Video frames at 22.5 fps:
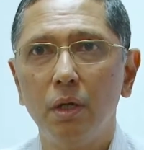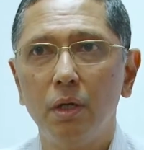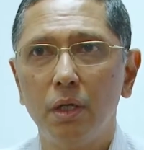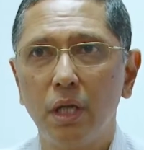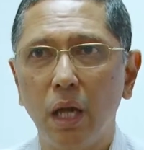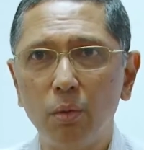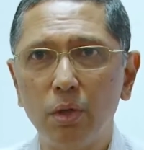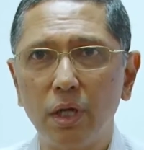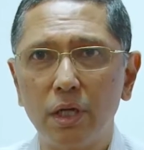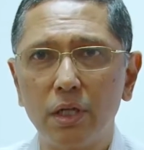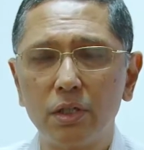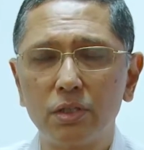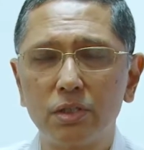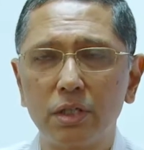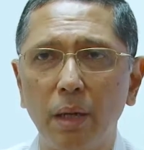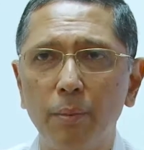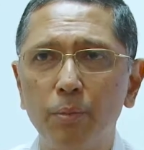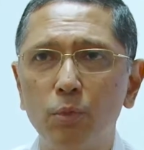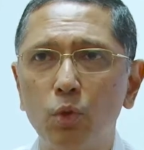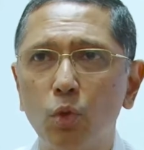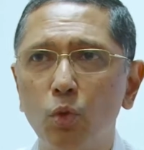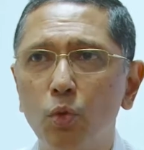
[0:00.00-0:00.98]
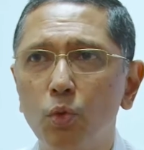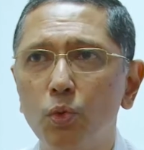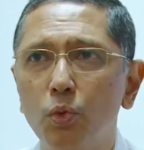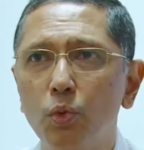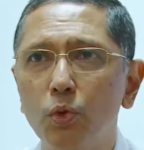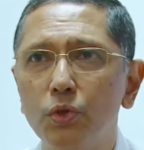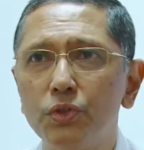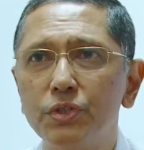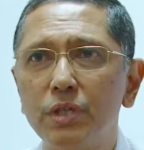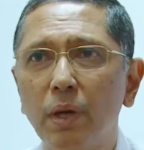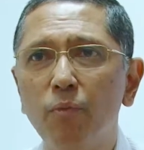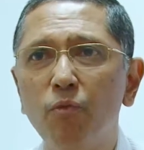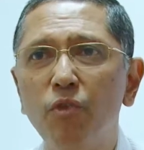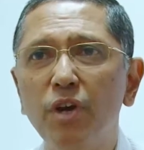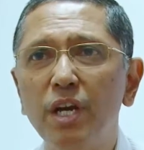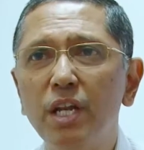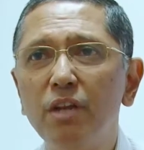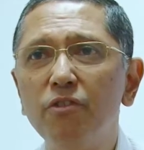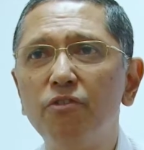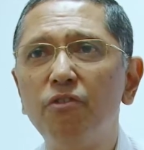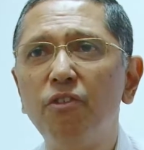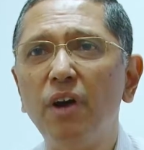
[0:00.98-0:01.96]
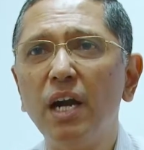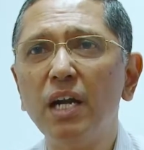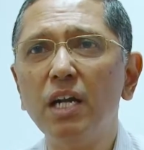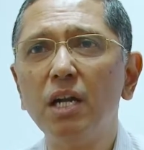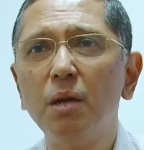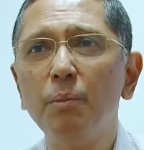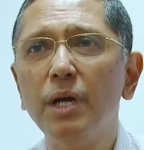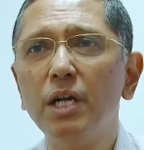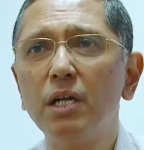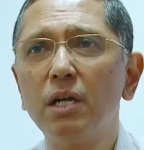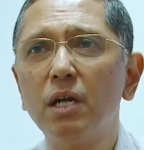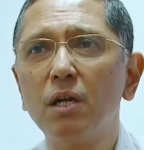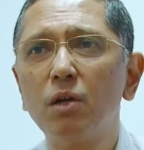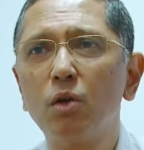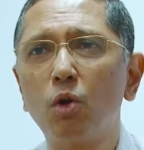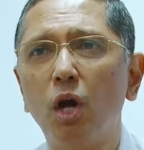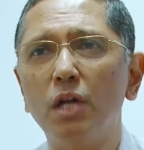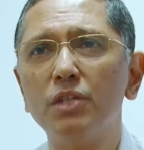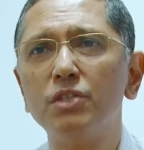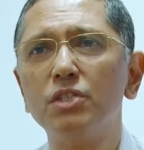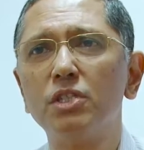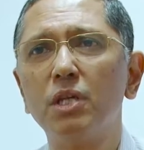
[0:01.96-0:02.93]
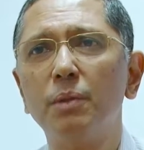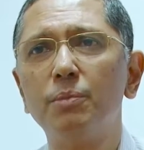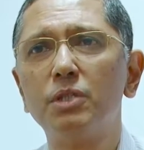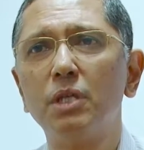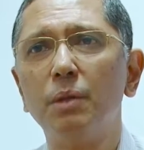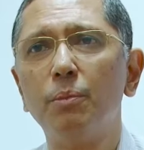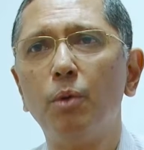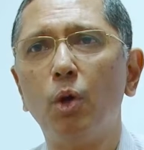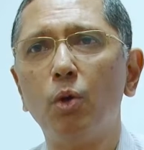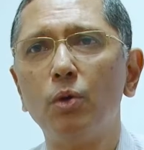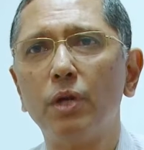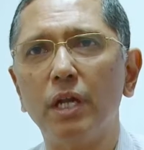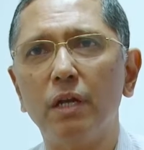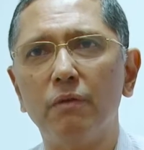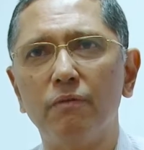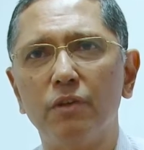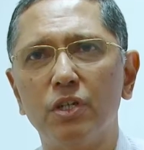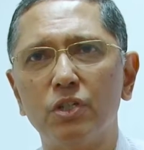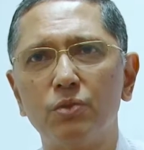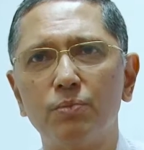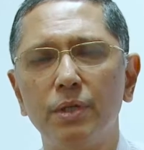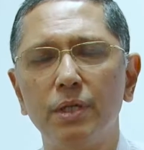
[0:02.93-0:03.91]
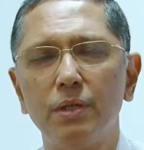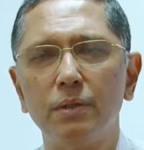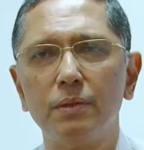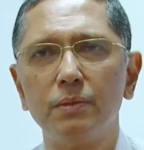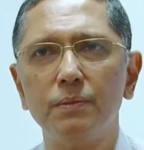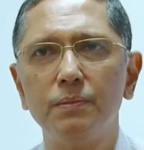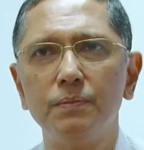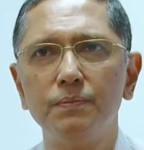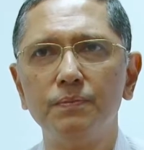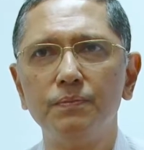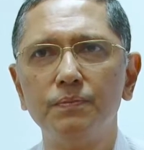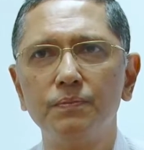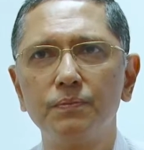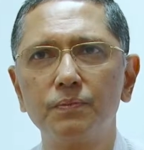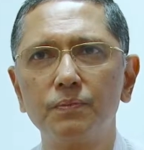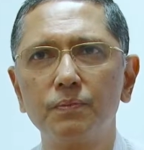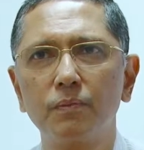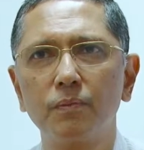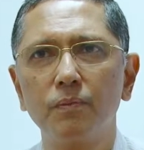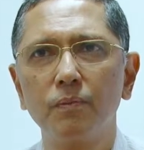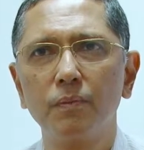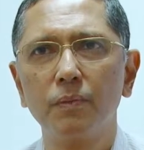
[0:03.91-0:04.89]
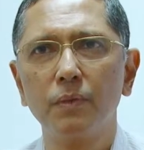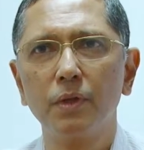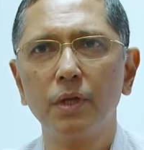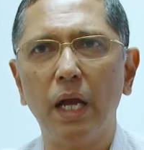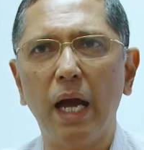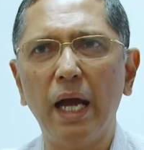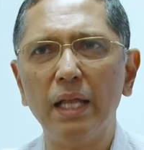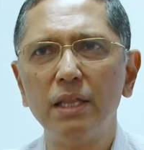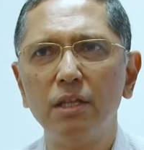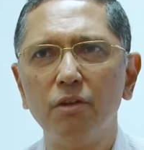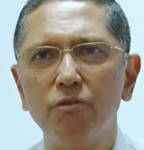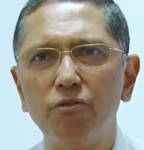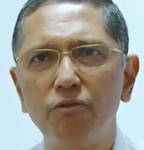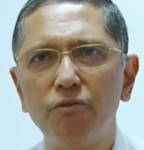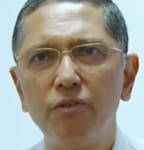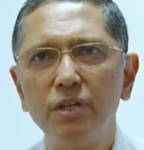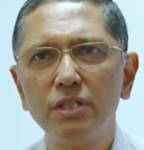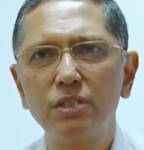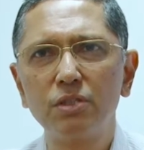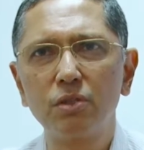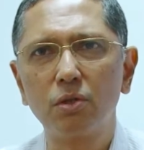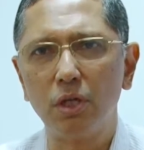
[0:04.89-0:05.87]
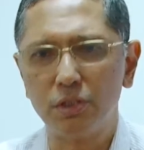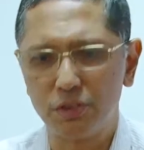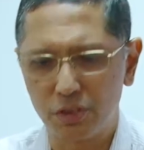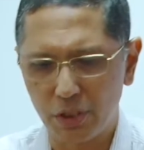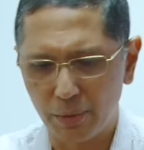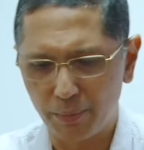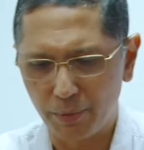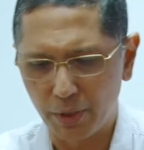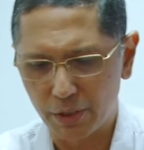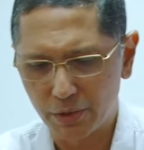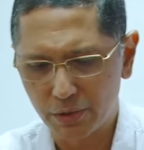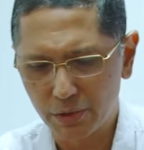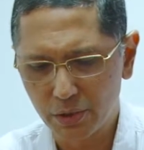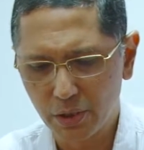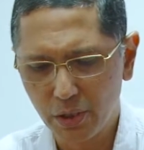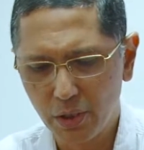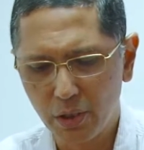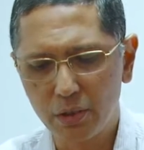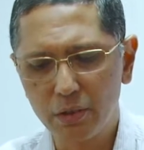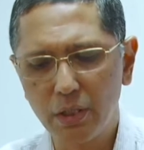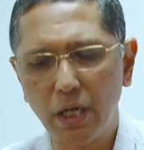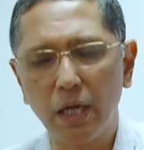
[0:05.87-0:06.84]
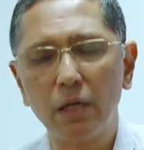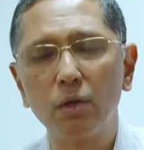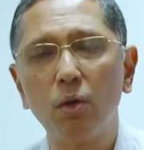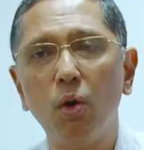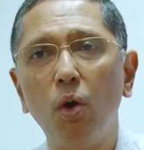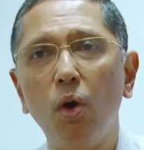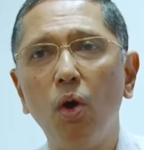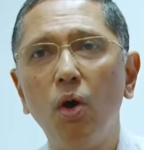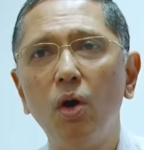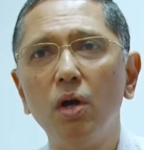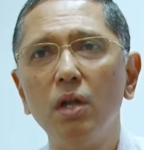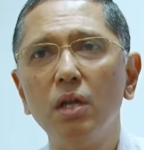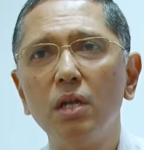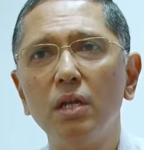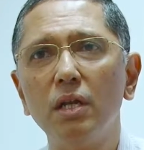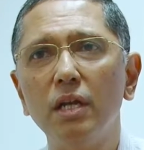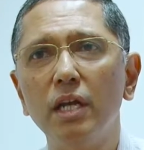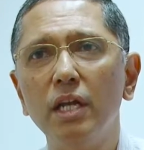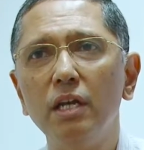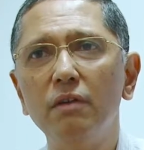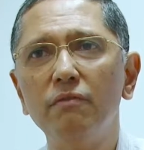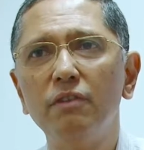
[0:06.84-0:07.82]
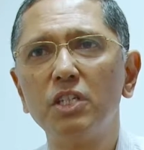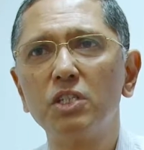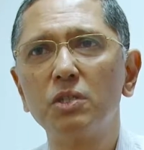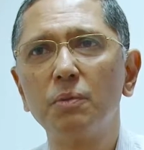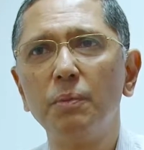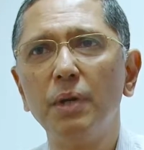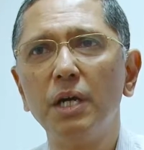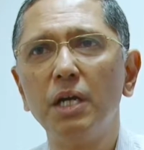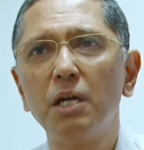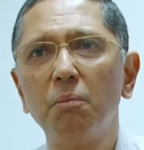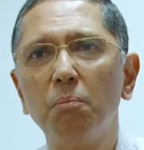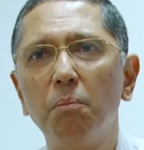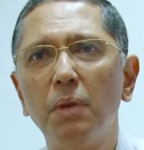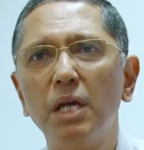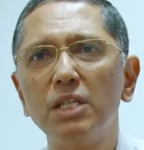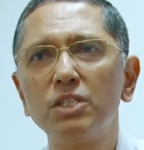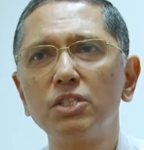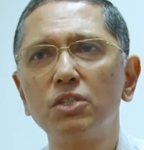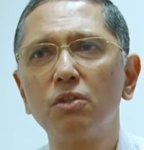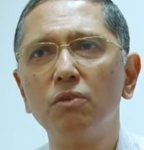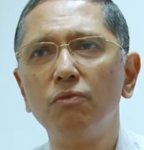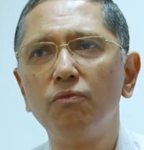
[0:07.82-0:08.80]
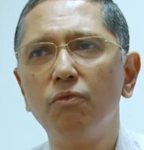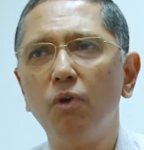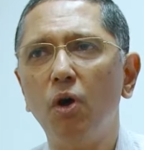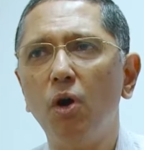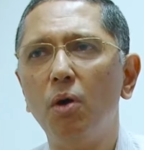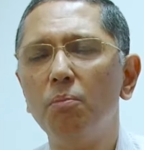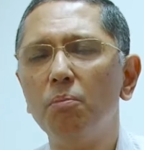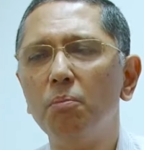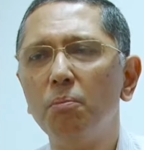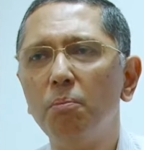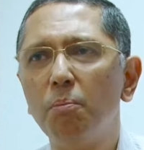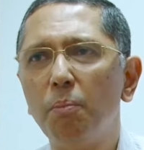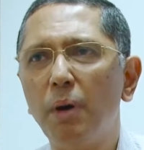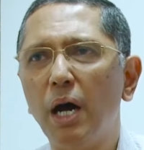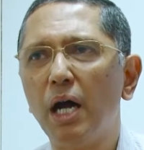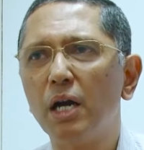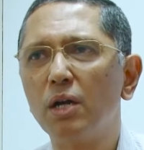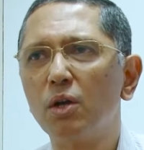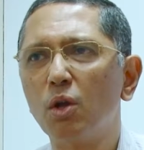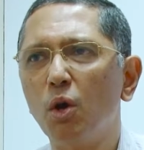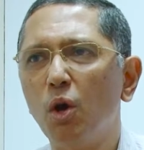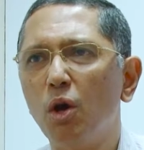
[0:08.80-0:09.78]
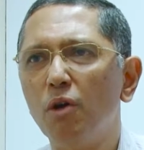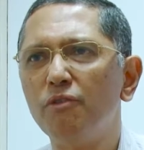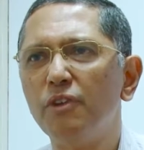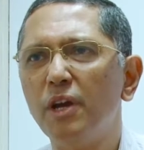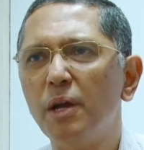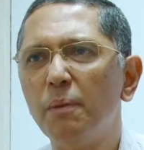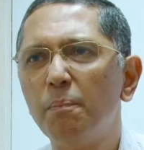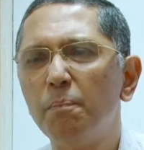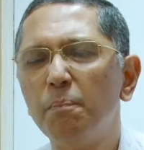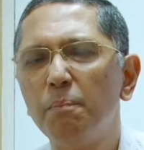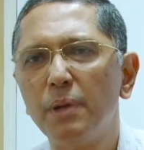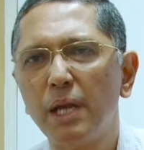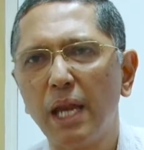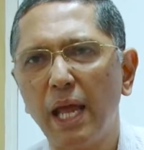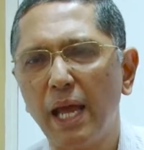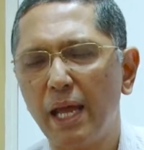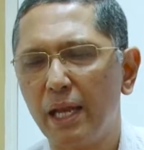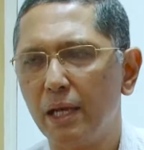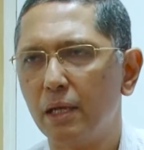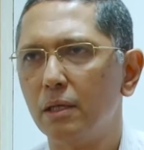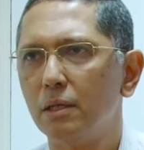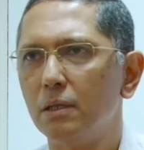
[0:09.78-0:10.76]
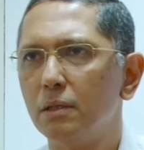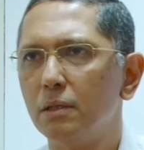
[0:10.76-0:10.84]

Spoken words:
Now let us come to some very fundamental concepts about investment. And the first concept is that all investment must form part of a plan.